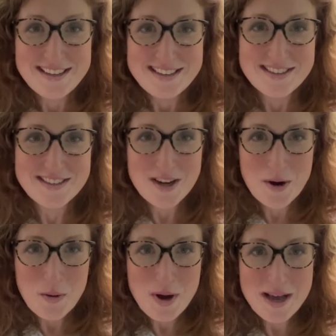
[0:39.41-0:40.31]

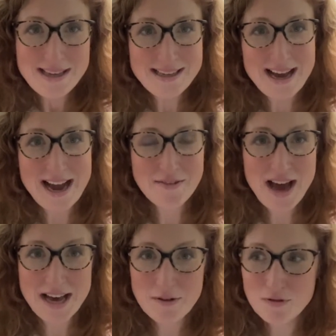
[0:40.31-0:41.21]
So I've
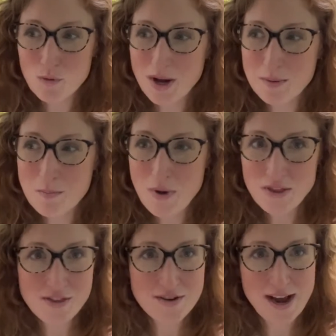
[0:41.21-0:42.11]
had it for about a
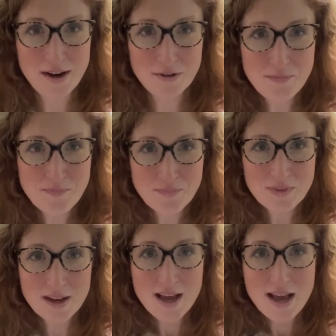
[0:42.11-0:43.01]
month now,
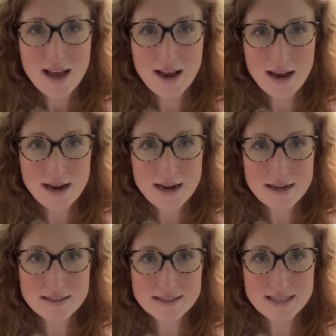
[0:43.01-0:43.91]

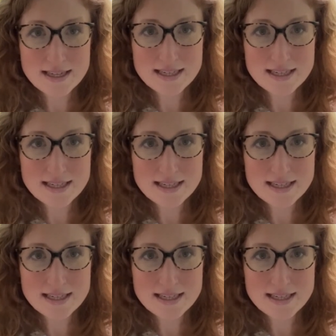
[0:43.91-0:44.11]
and